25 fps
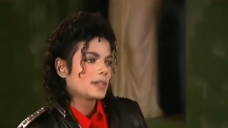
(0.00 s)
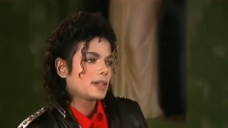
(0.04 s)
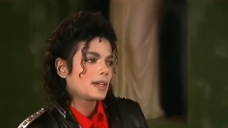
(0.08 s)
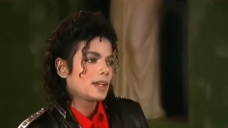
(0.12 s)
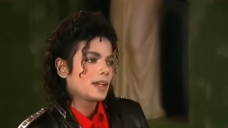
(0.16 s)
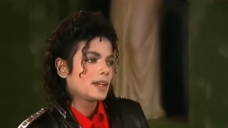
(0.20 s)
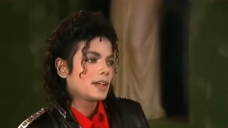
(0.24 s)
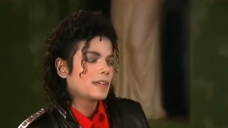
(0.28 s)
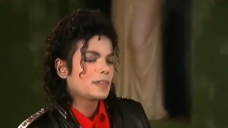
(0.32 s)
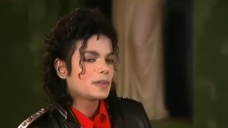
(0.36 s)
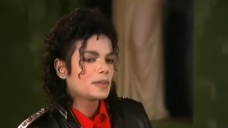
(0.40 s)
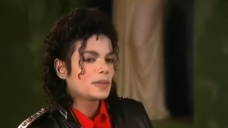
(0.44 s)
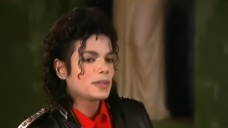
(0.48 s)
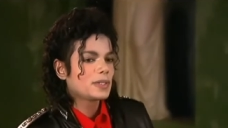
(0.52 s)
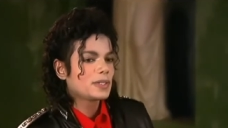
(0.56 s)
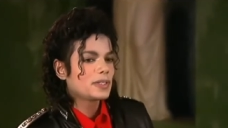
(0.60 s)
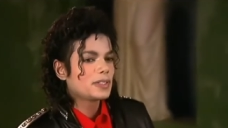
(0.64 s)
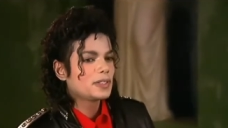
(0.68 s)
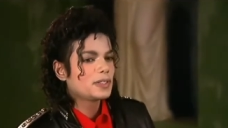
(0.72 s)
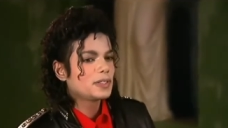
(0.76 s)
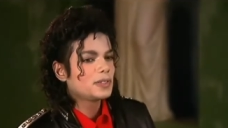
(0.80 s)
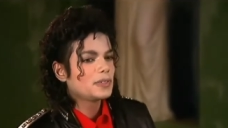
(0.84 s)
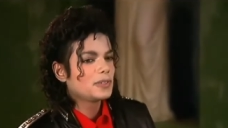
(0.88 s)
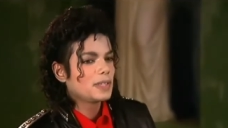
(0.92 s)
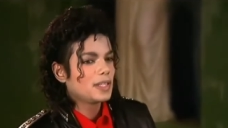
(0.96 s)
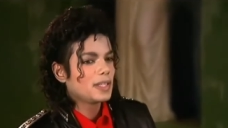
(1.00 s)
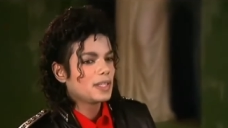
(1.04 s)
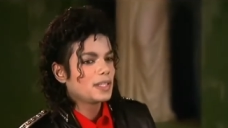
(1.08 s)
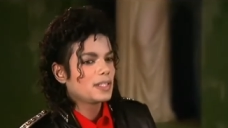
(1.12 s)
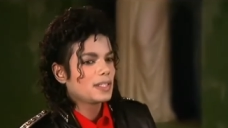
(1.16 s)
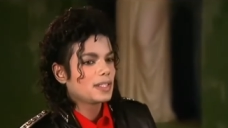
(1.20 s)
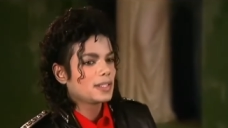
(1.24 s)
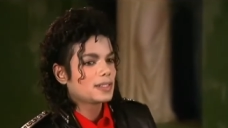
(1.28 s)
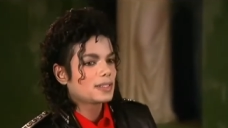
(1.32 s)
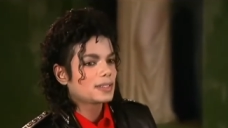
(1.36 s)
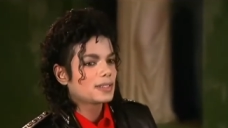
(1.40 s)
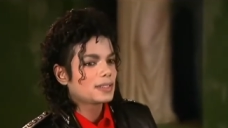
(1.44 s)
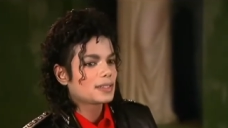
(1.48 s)
I feel
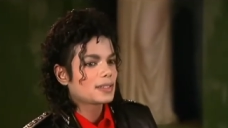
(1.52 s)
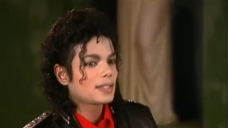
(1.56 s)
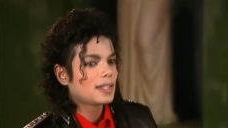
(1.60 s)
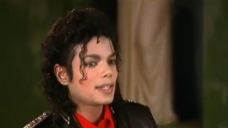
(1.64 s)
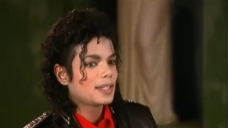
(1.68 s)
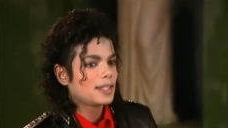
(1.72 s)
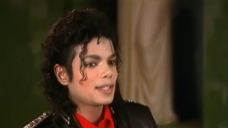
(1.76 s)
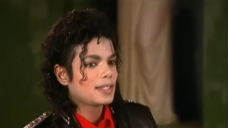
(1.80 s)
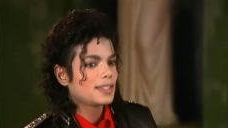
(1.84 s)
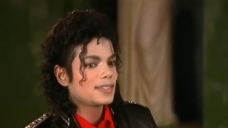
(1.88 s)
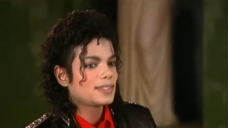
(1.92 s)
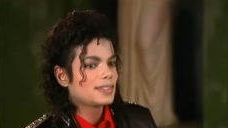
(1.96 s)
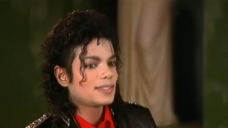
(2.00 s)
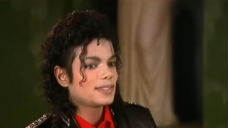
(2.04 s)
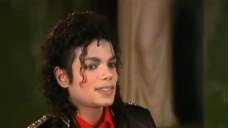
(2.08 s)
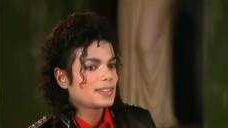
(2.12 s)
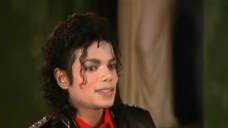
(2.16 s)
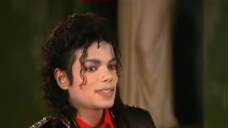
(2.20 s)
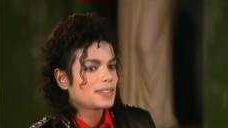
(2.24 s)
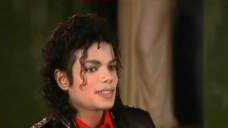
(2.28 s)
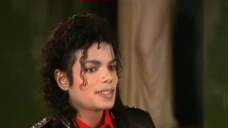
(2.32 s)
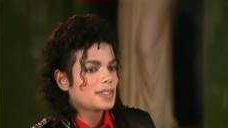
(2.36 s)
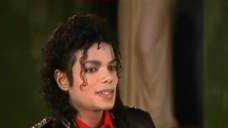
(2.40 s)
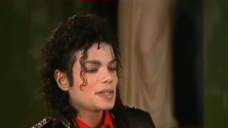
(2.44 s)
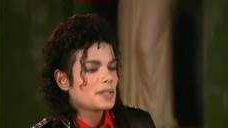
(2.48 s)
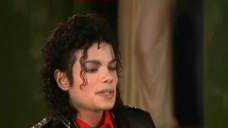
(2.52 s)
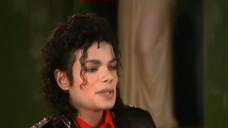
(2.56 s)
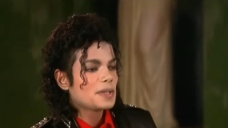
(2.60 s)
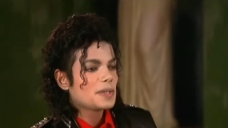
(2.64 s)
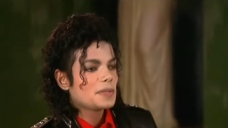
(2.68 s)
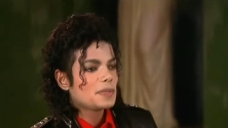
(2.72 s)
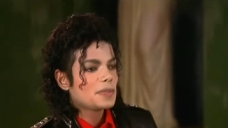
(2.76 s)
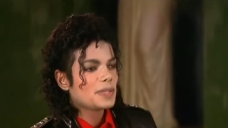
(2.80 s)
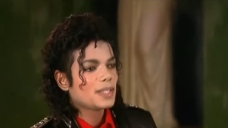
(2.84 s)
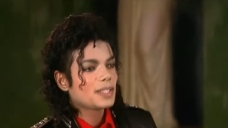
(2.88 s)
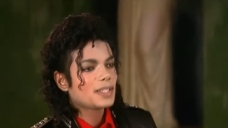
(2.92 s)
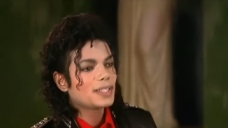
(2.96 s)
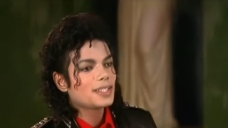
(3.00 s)
rejuvenated, kind of,
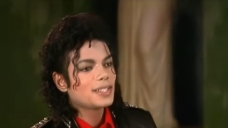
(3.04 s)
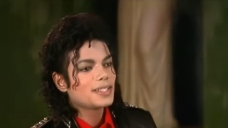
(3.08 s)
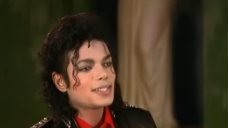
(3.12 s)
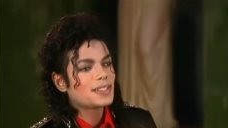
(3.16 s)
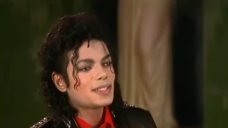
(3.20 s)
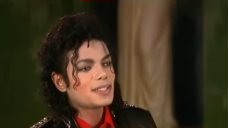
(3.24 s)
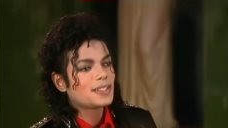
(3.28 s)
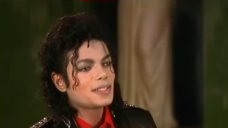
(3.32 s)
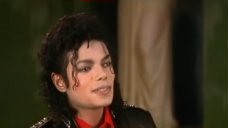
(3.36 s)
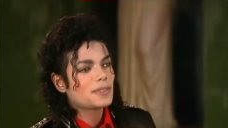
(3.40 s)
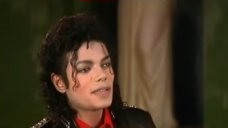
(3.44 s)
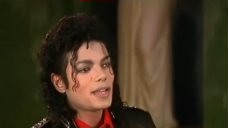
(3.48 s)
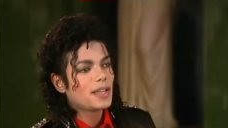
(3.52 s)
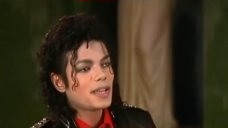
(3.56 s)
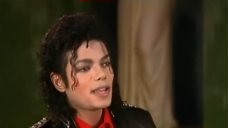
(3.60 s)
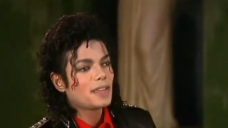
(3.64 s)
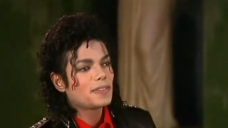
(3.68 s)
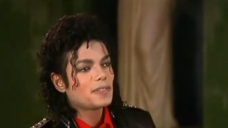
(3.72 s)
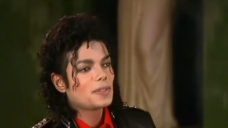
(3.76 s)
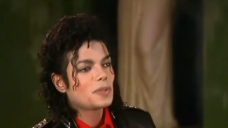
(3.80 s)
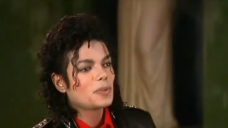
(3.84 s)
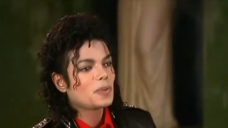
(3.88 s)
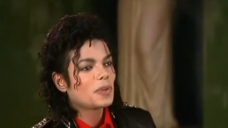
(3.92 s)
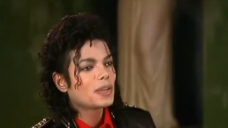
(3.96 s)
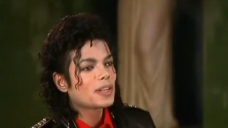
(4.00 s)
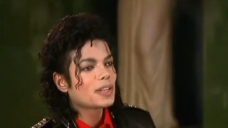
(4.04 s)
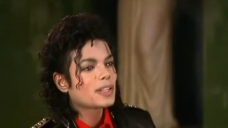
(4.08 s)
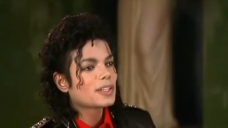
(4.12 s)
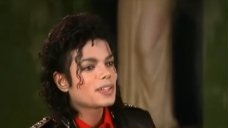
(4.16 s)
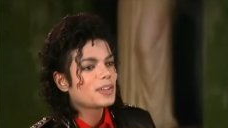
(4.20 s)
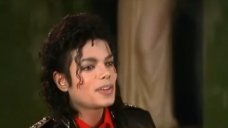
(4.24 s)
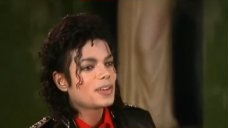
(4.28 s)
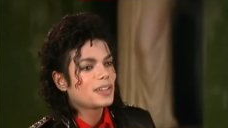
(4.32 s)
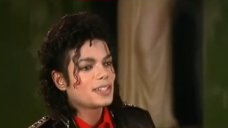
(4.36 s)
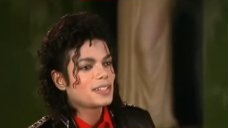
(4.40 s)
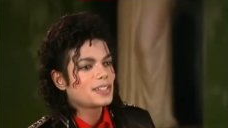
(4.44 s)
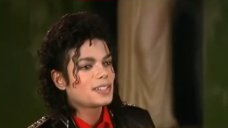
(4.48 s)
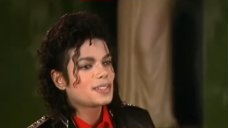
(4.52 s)
because after working
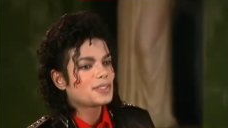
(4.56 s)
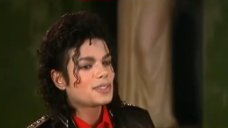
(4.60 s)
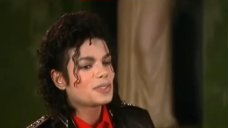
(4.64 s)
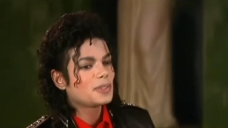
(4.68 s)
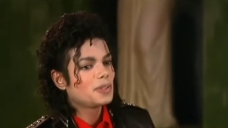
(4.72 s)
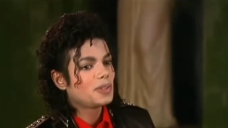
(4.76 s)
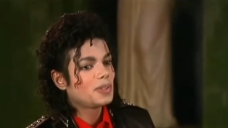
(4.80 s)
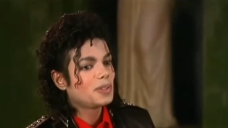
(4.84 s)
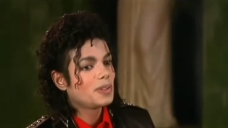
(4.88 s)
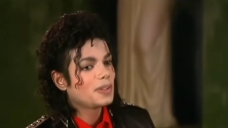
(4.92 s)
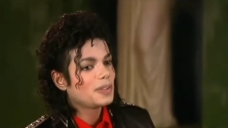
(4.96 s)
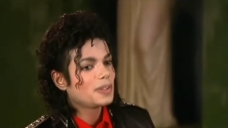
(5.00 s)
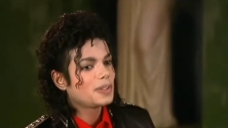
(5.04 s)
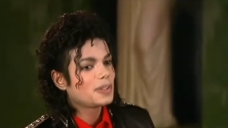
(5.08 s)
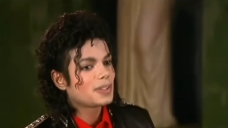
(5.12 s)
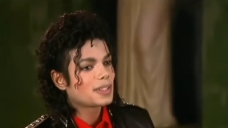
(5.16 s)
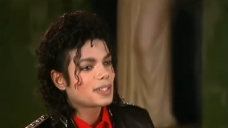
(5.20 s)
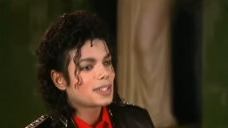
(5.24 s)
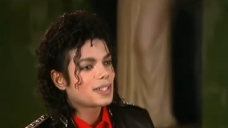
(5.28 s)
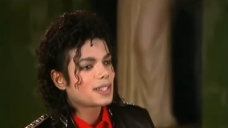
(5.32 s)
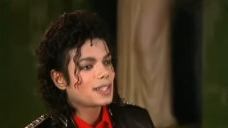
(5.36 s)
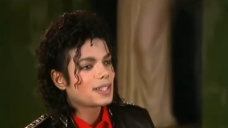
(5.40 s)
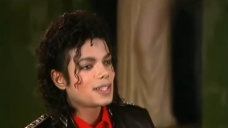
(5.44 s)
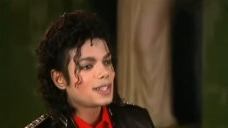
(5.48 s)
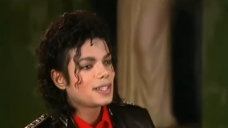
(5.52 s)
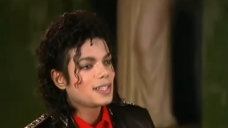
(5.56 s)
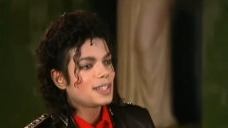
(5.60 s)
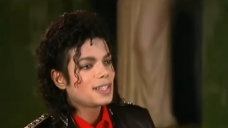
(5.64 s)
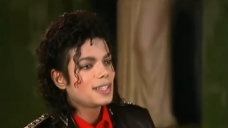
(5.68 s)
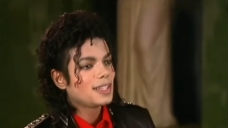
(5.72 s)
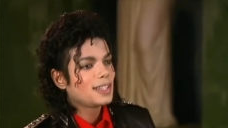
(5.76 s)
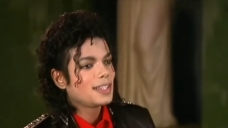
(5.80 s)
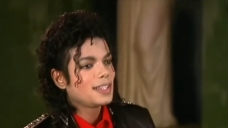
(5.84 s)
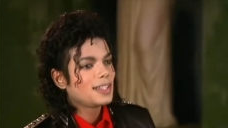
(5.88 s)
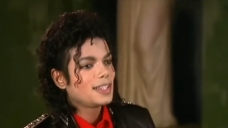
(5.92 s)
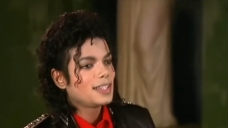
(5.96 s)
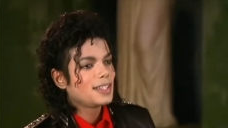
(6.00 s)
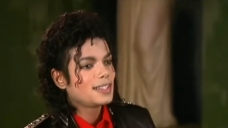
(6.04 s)
on it so long,
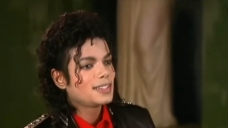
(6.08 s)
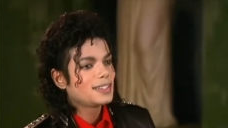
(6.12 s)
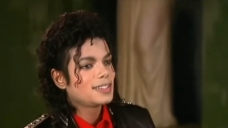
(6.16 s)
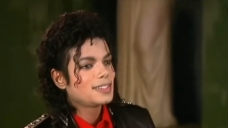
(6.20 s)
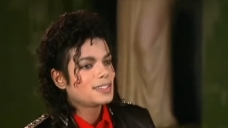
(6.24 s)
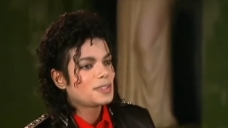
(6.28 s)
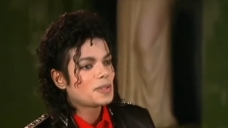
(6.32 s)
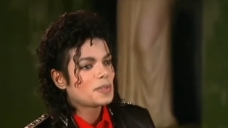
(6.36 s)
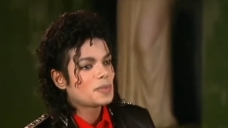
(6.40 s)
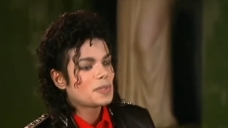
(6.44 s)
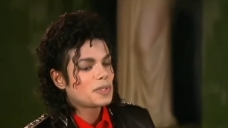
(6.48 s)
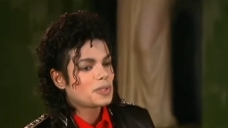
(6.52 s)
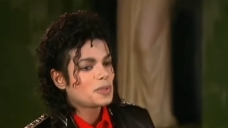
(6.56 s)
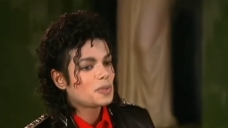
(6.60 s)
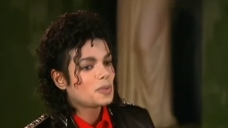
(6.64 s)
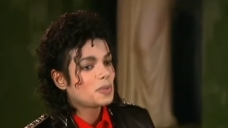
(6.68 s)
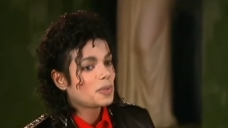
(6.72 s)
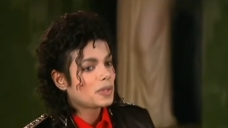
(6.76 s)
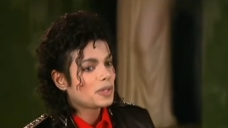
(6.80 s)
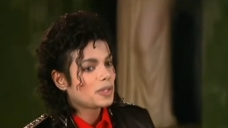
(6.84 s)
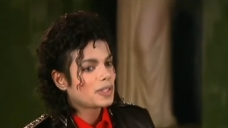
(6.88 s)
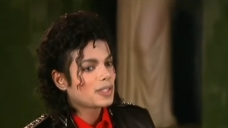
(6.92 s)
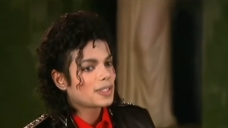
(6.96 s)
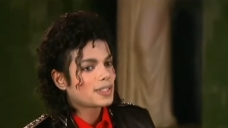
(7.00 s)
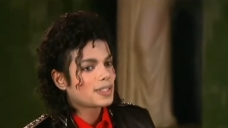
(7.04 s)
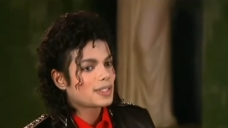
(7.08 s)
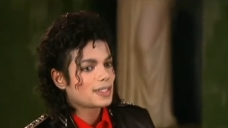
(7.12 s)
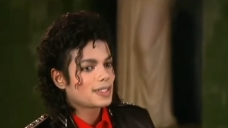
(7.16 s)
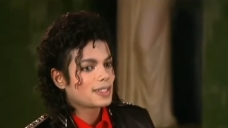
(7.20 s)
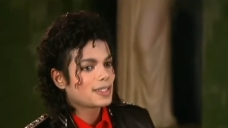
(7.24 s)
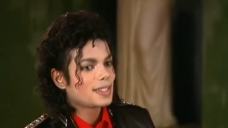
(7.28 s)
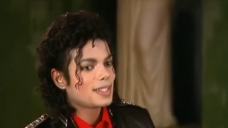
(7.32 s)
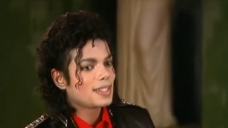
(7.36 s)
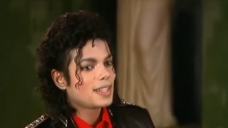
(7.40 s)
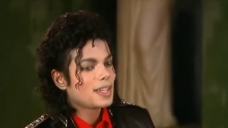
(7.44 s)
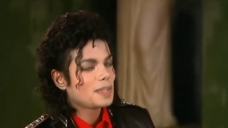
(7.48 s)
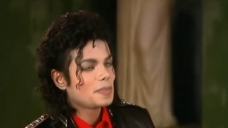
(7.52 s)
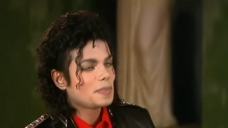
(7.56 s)
it's so much work.
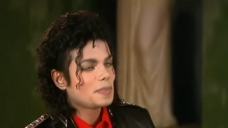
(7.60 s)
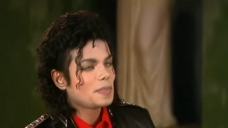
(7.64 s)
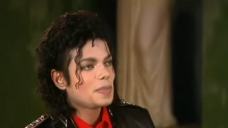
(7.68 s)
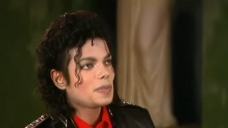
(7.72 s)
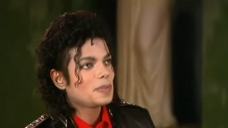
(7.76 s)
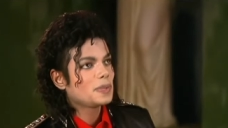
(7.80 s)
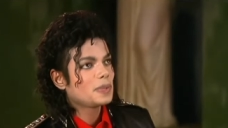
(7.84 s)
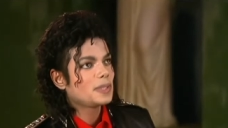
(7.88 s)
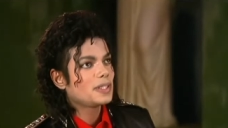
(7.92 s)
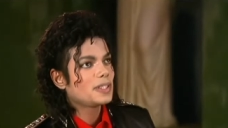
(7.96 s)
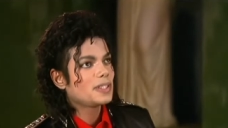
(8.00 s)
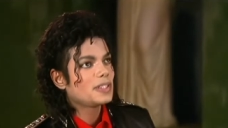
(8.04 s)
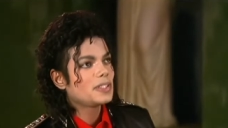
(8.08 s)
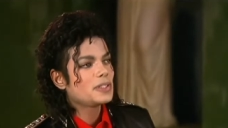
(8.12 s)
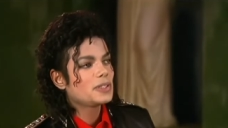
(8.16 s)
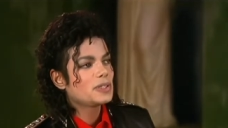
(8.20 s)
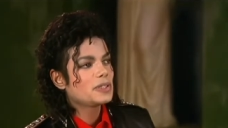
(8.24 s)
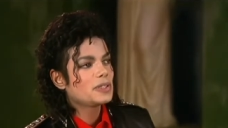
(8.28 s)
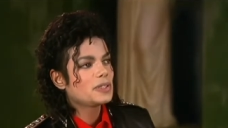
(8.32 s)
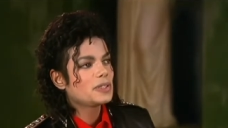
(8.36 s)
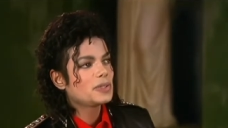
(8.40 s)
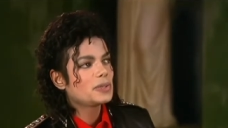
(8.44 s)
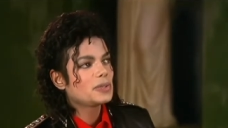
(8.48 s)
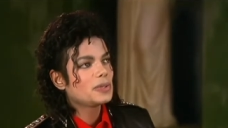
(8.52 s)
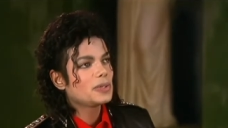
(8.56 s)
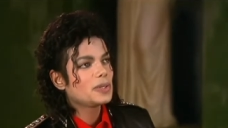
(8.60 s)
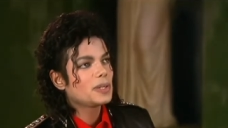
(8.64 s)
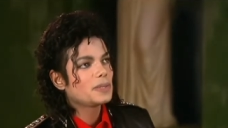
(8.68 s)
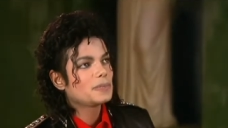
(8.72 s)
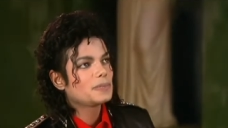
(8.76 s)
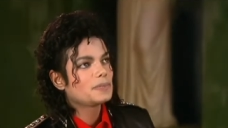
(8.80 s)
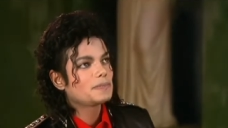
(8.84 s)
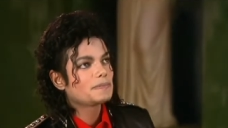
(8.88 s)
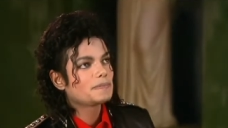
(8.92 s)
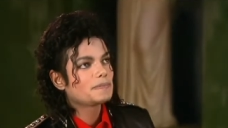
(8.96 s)
A lot of people, they're used to um,